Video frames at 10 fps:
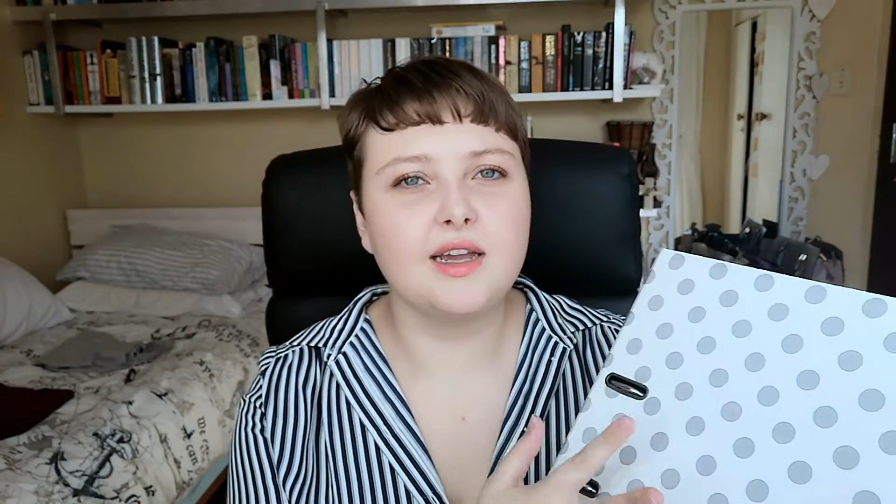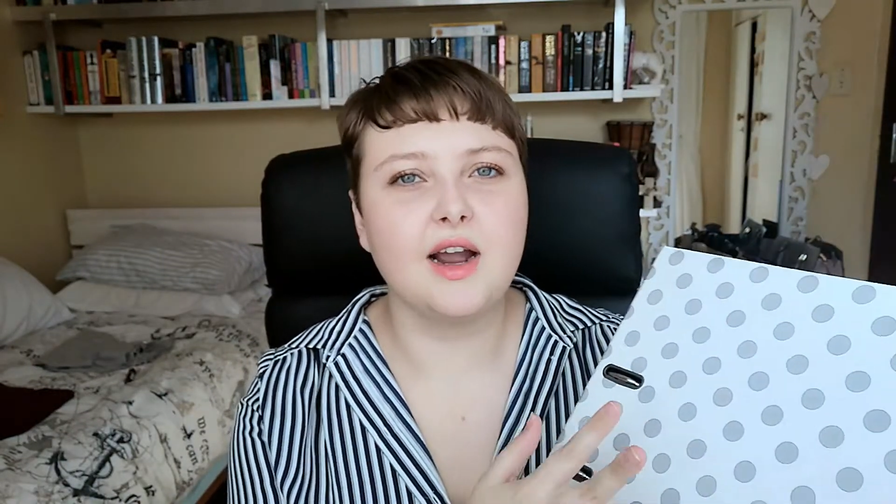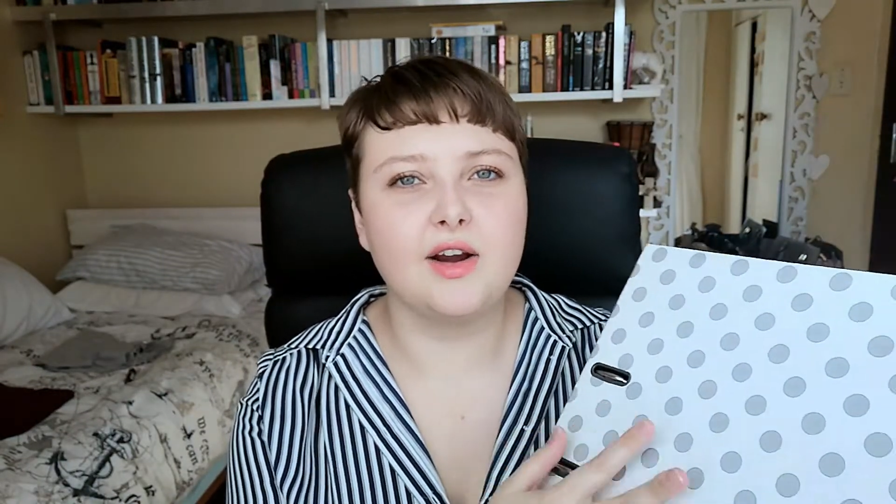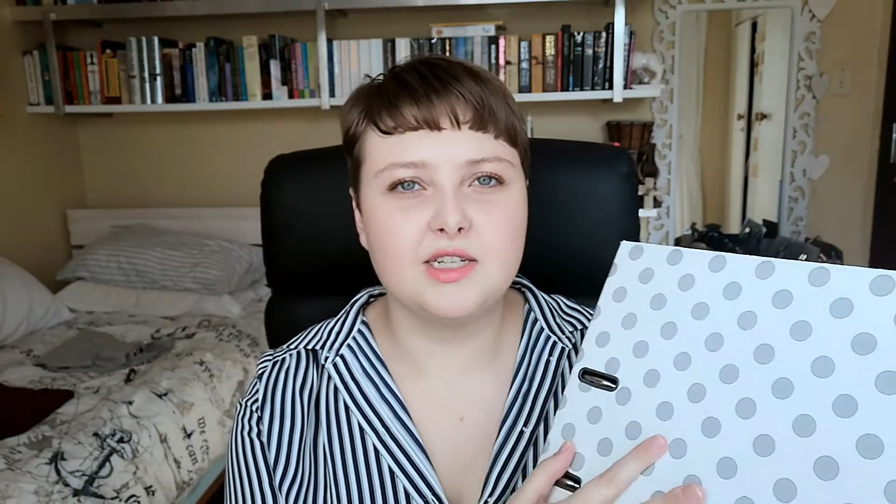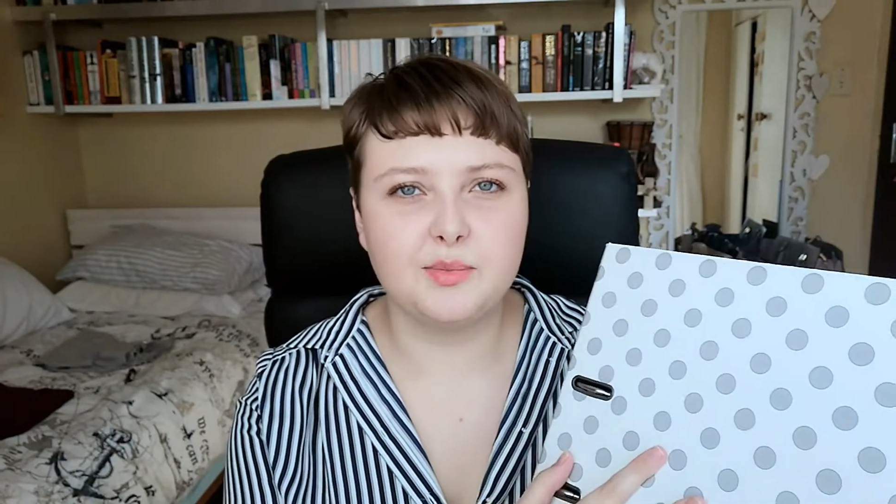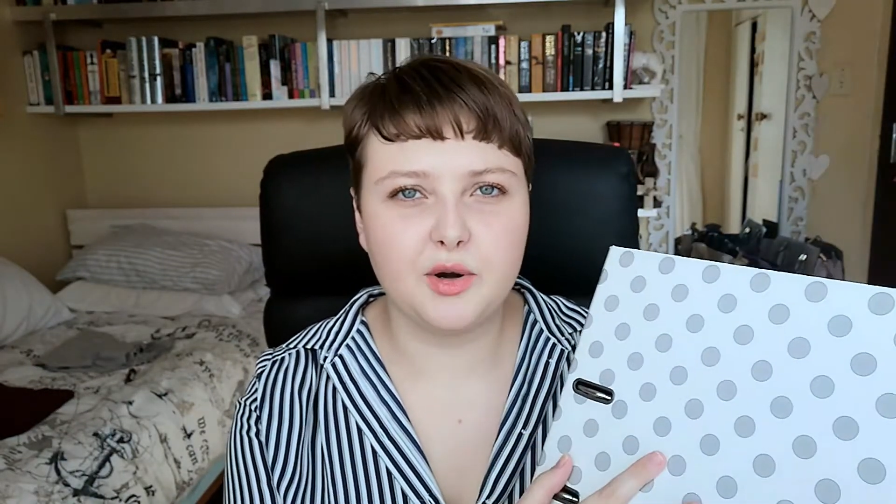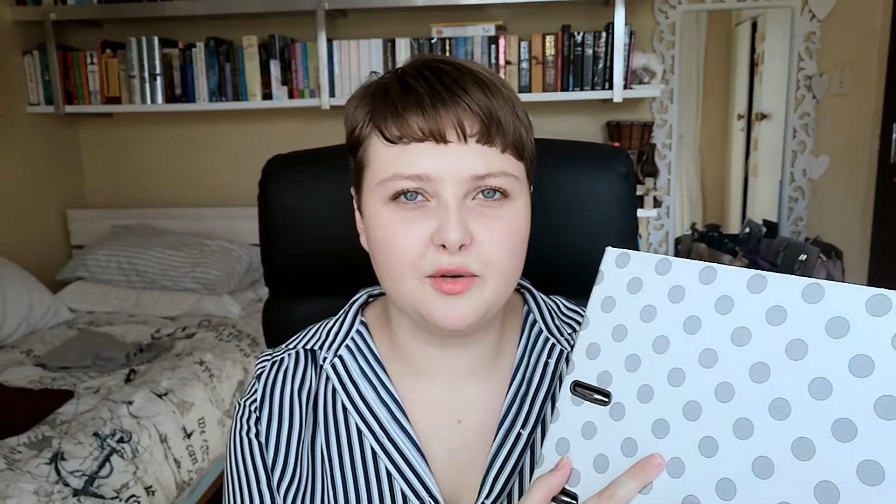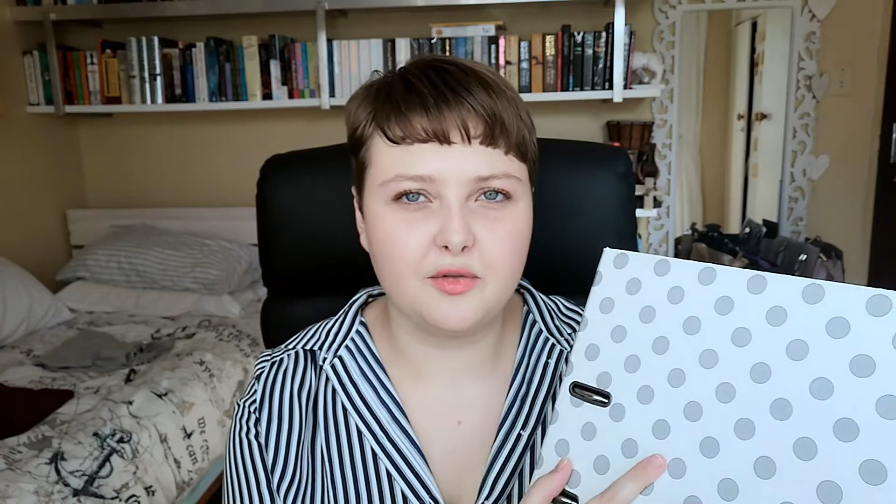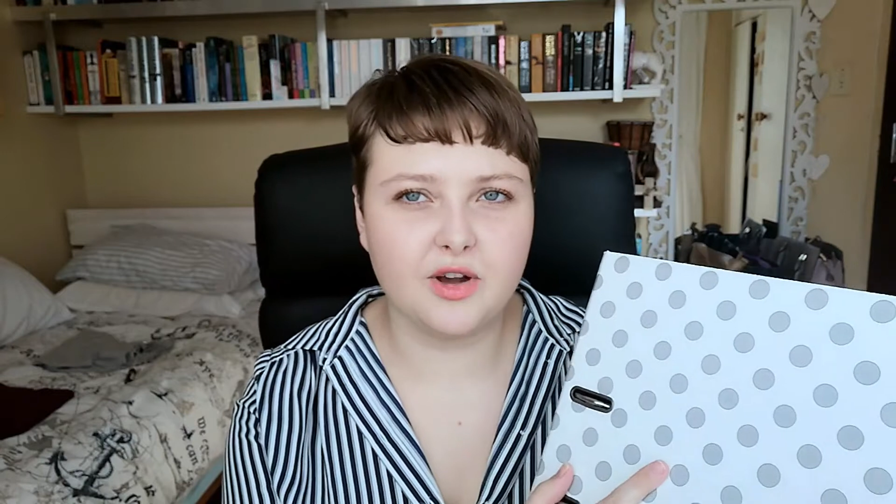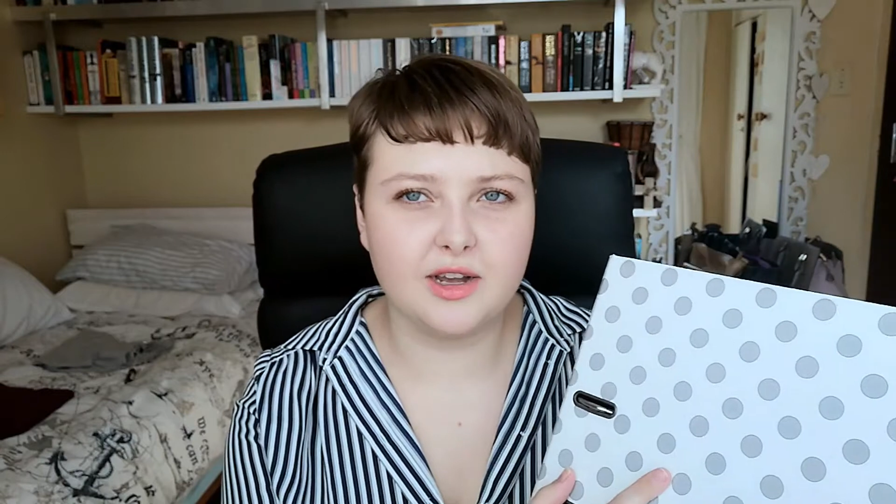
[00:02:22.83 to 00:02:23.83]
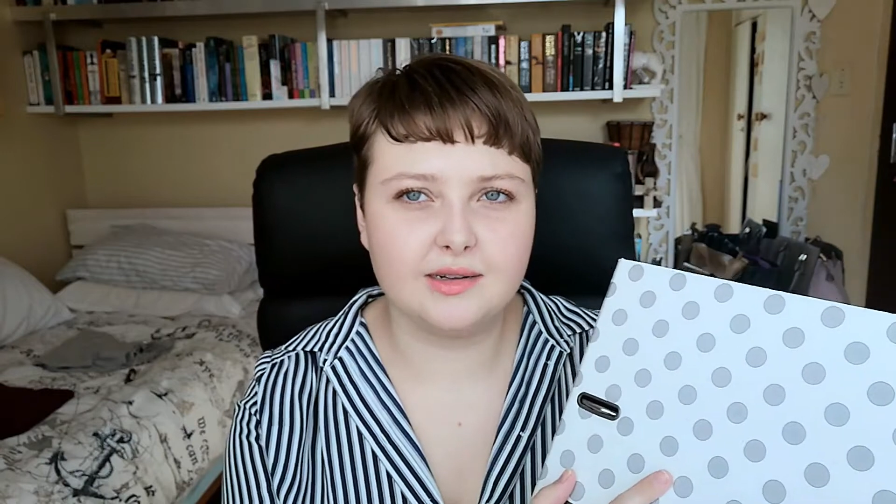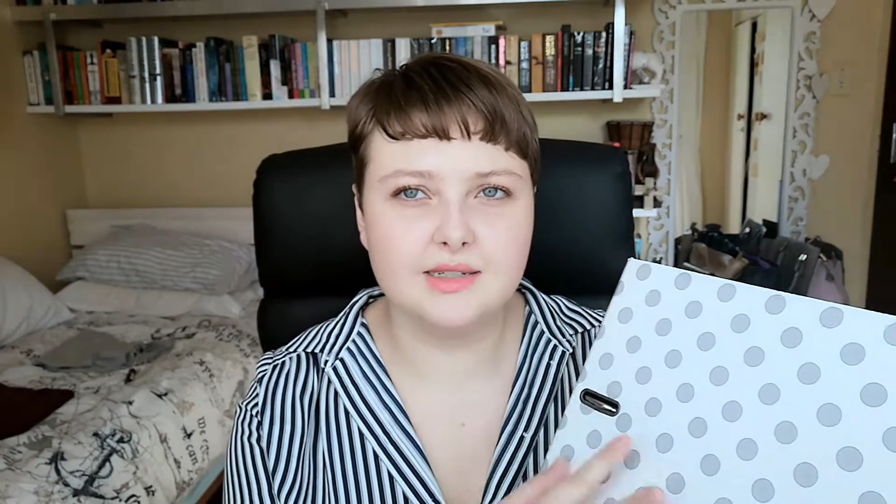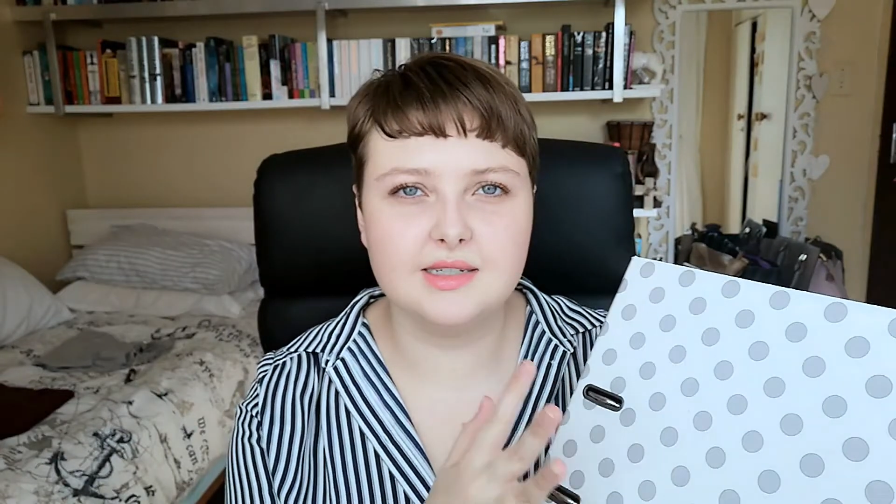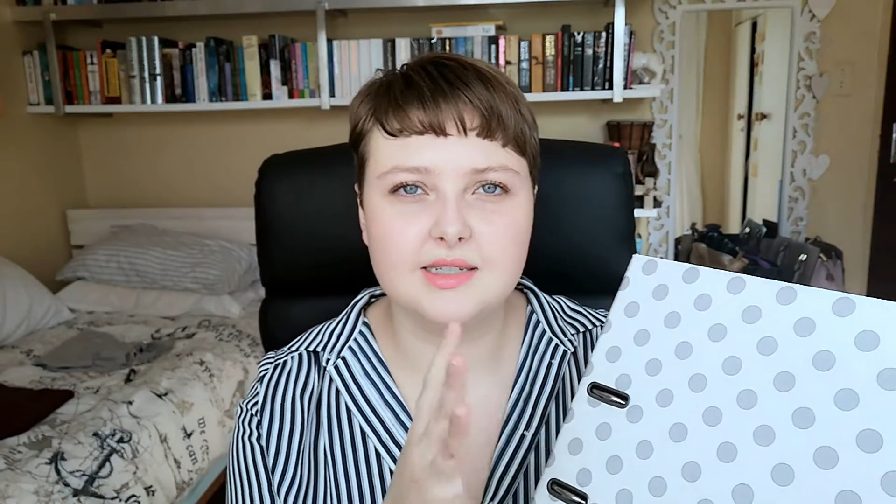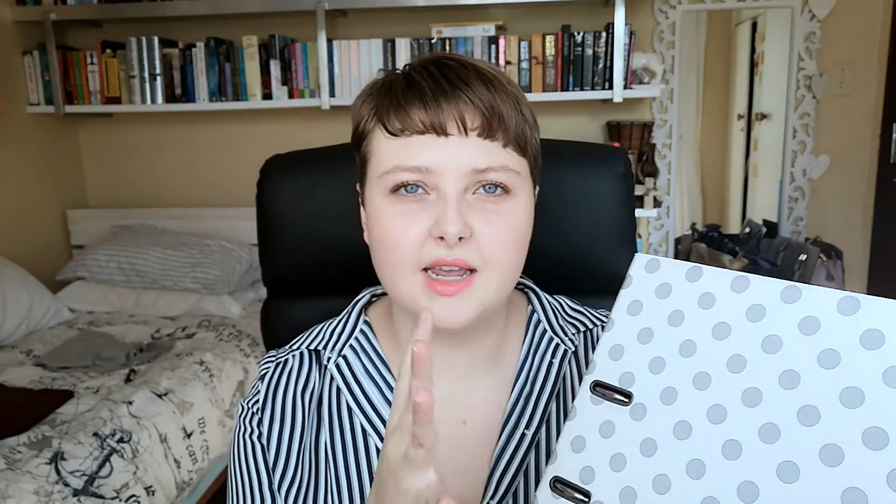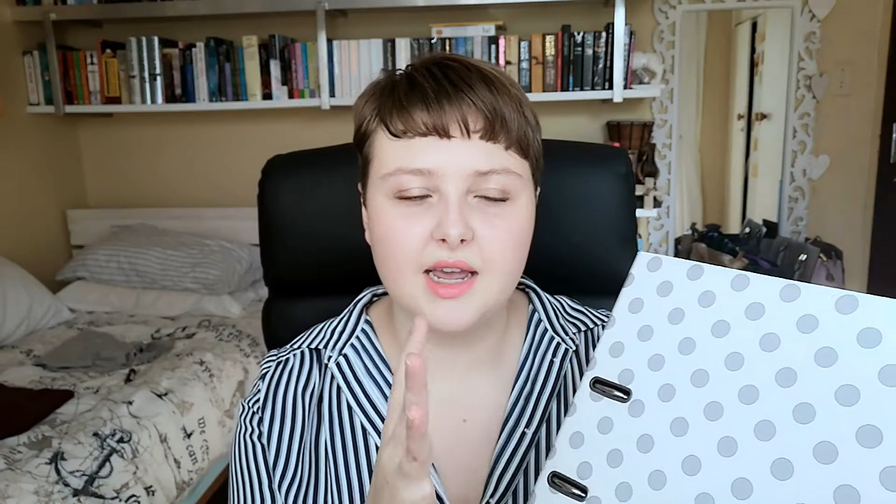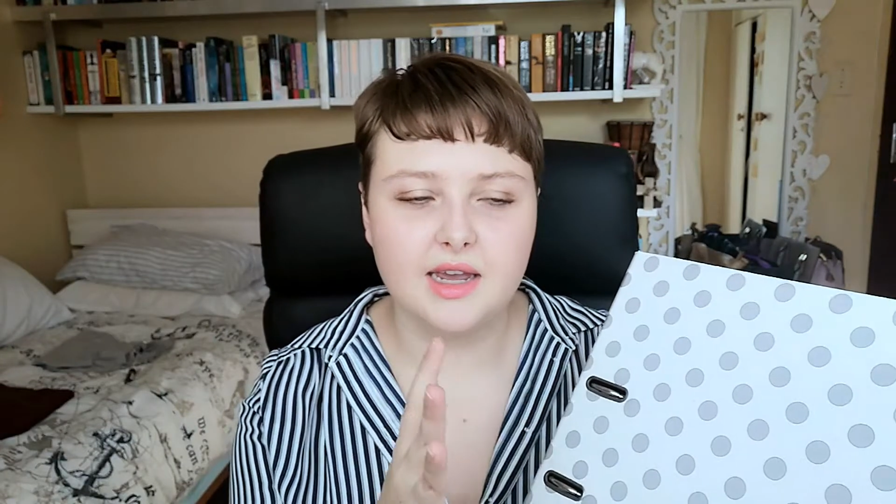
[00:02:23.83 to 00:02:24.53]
character profiles,